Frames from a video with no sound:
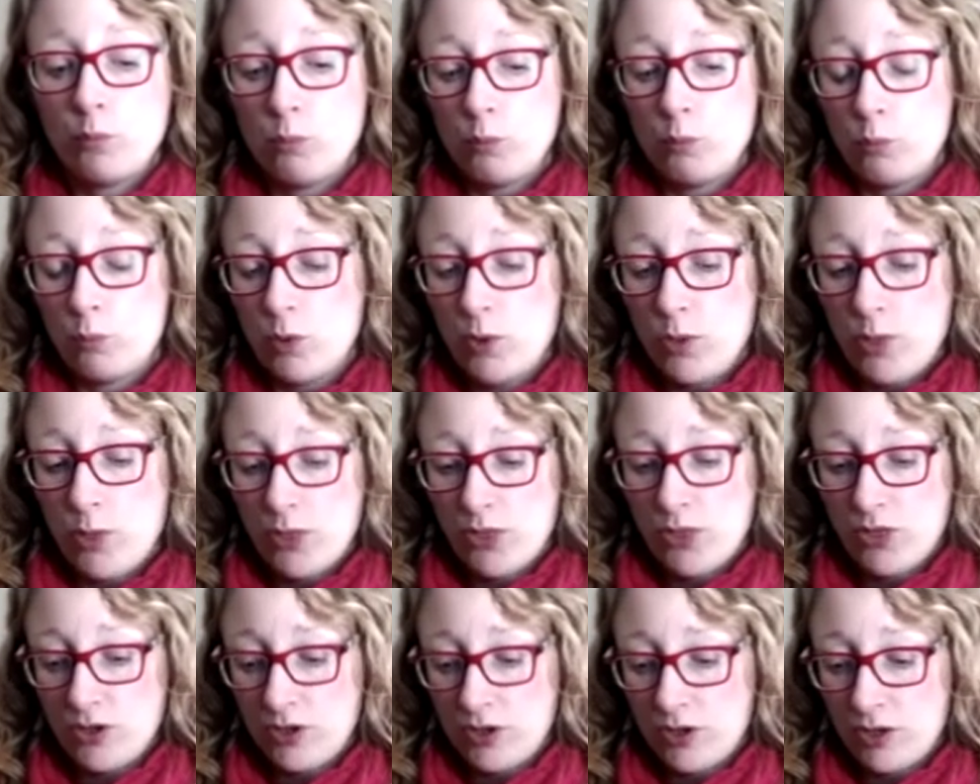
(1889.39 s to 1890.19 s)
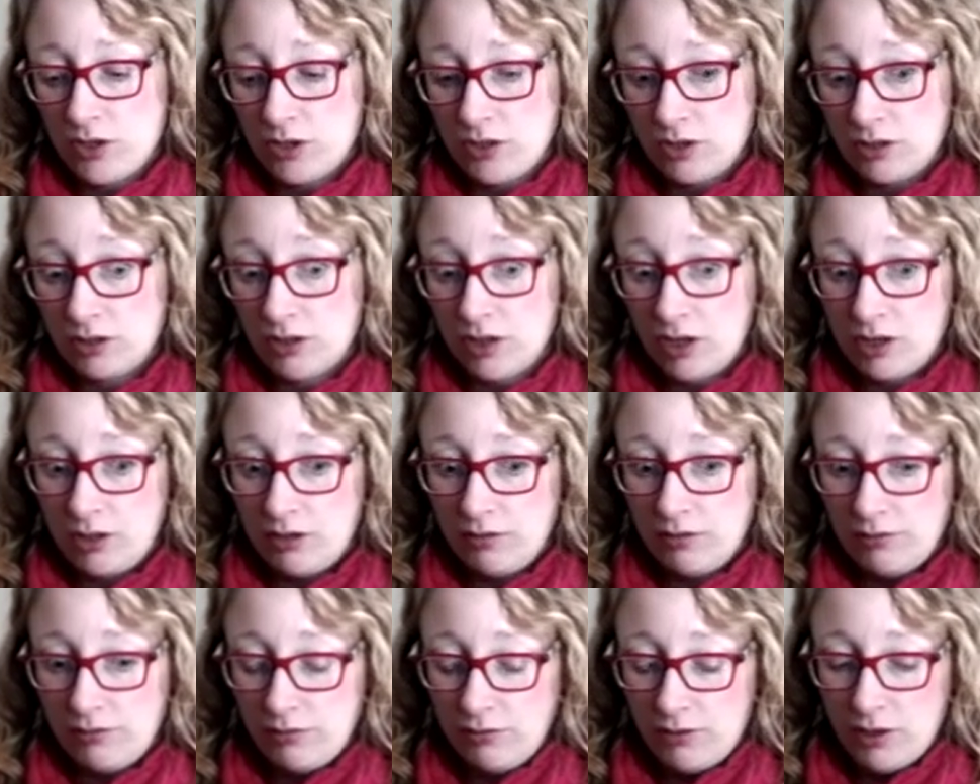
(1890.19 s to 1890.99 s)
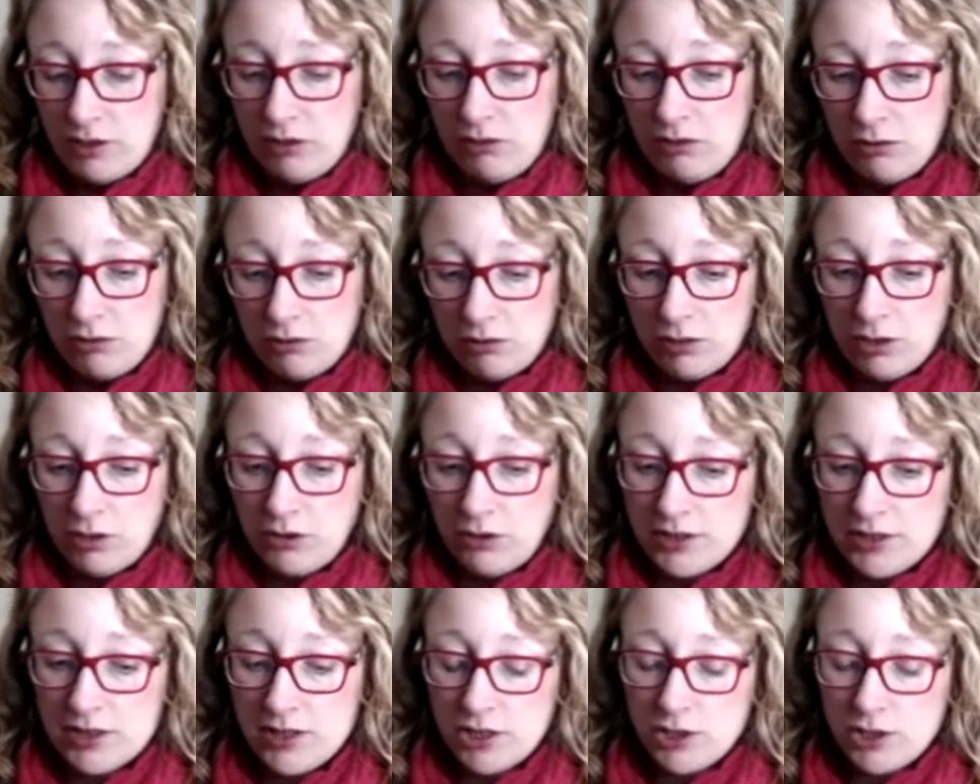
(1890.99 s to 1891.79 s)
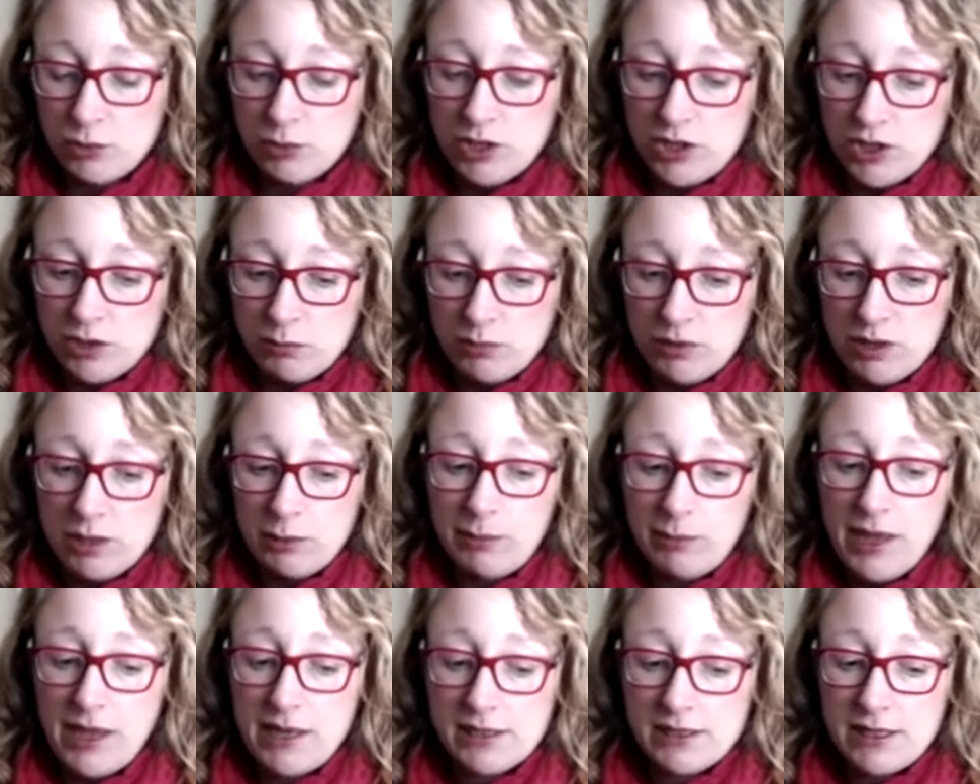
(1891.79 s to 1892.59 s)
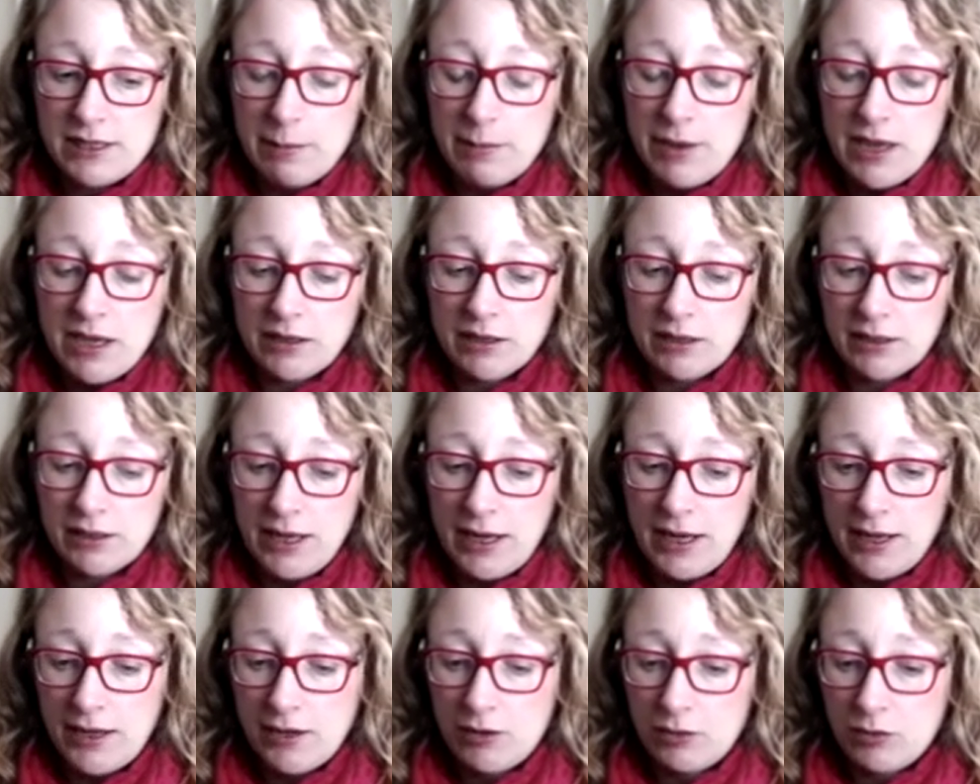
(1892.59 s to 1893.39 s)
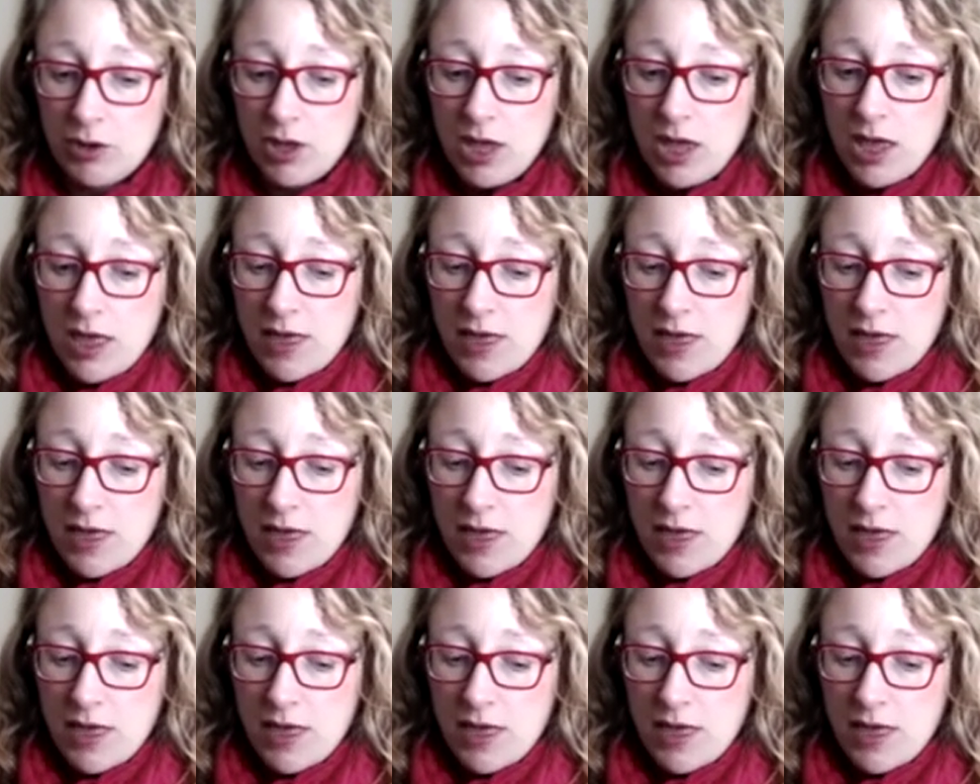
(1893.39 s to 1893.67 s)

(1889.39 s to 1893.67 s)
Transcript: with the kind of you know ongoing situation with the pandemic and how